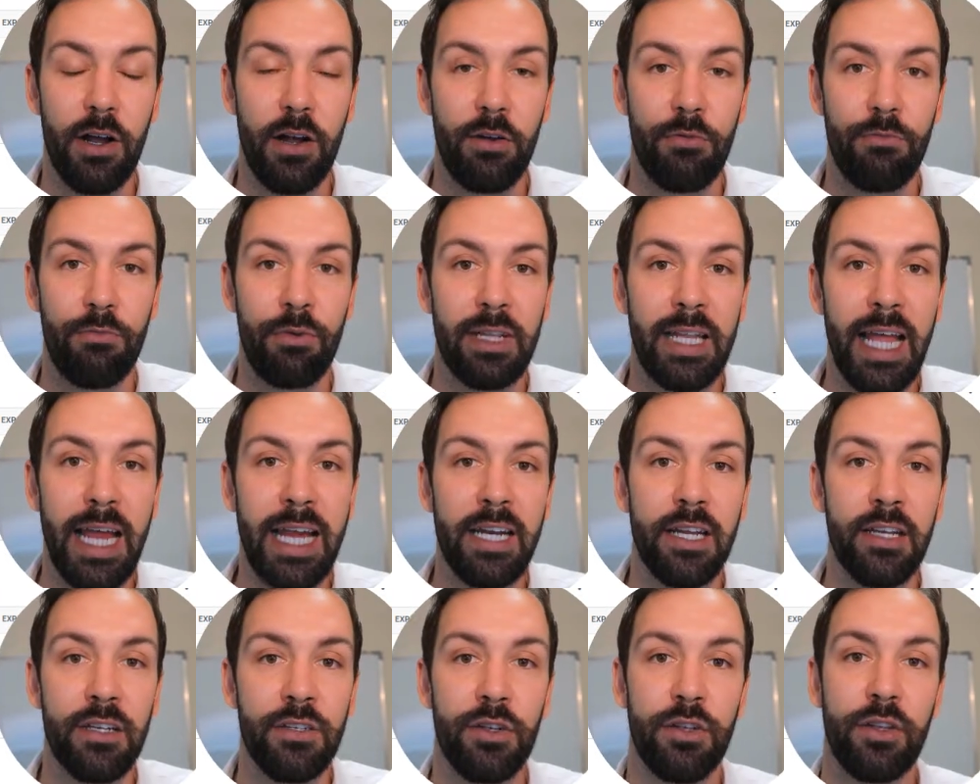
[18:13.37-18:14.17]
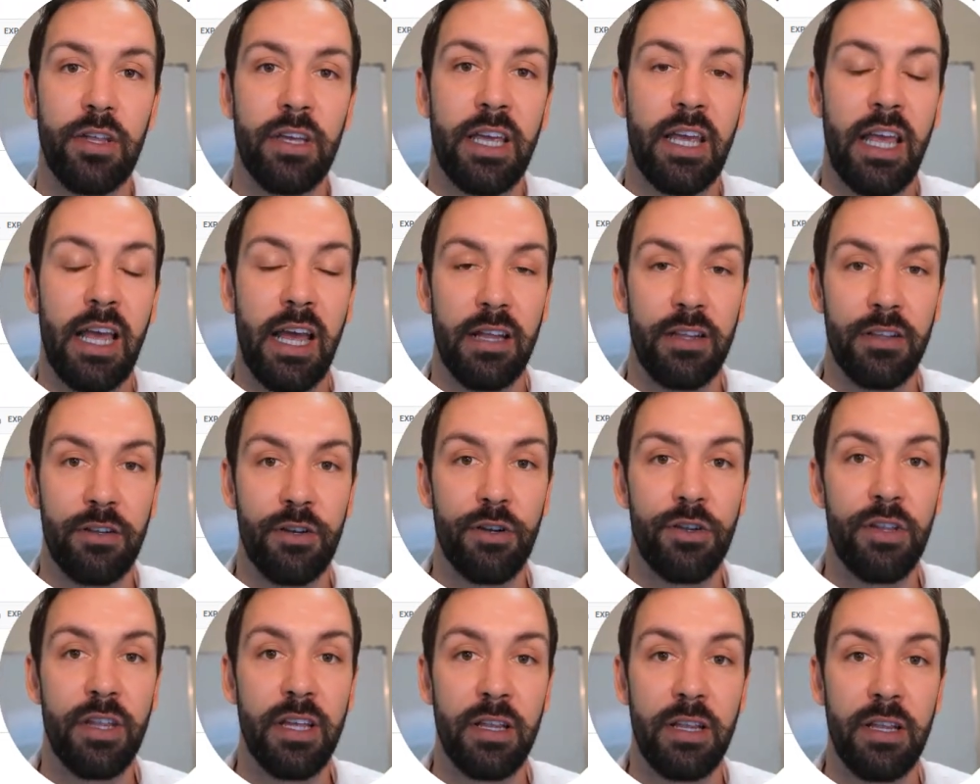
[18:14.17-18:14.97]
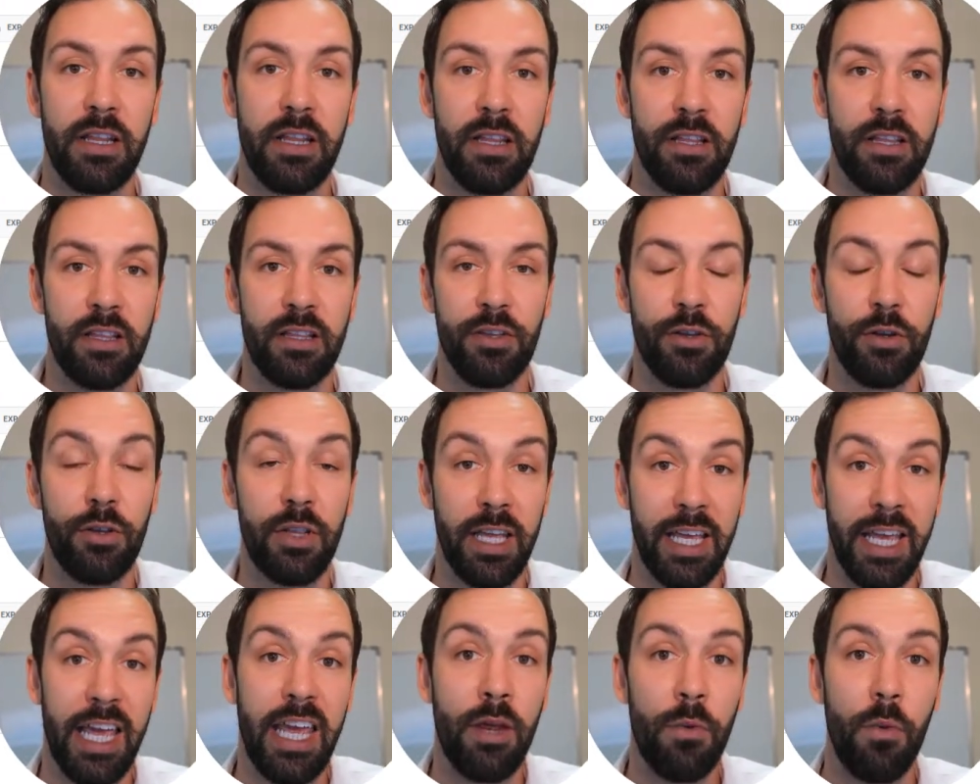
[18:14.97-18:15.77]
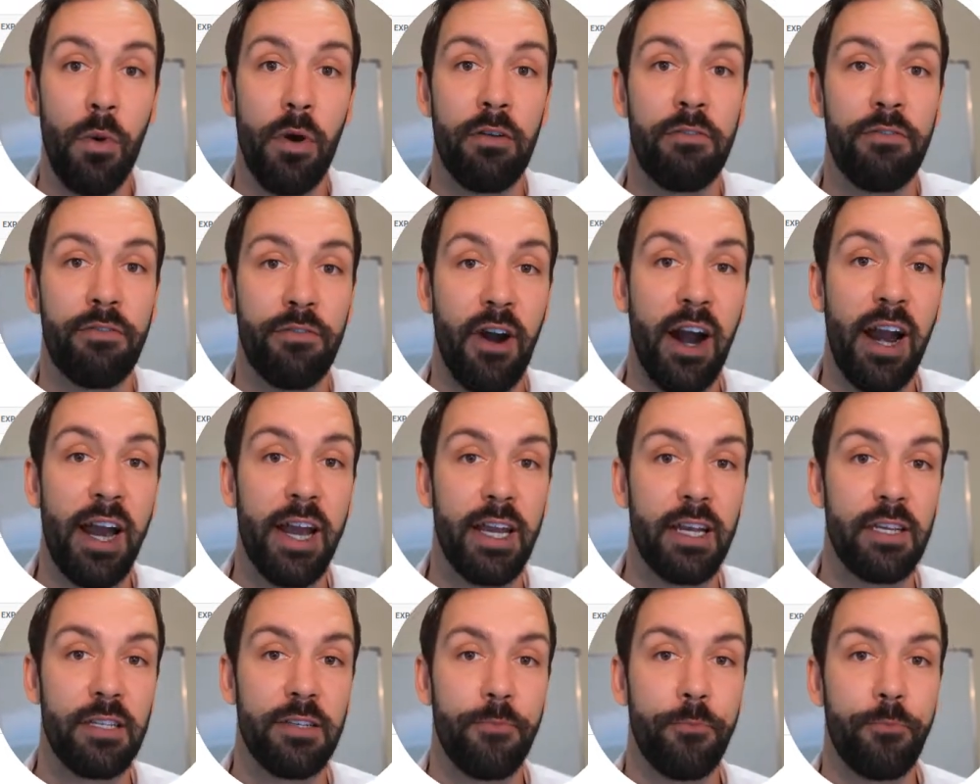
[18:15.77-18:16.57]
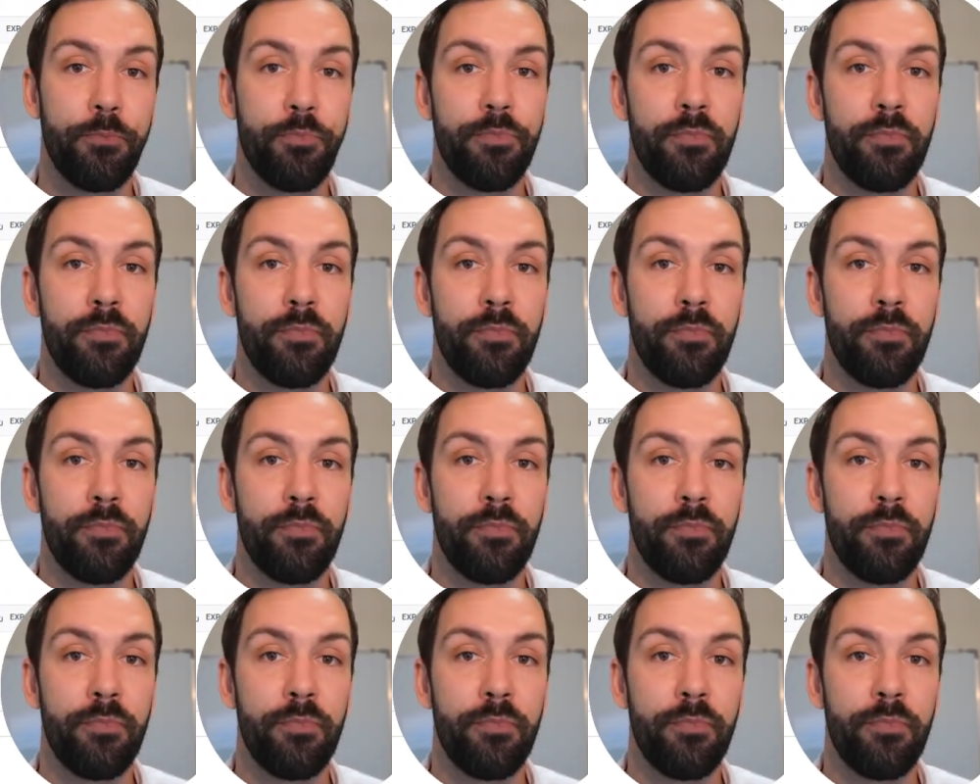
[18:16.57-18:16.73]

related to the keyword phrase?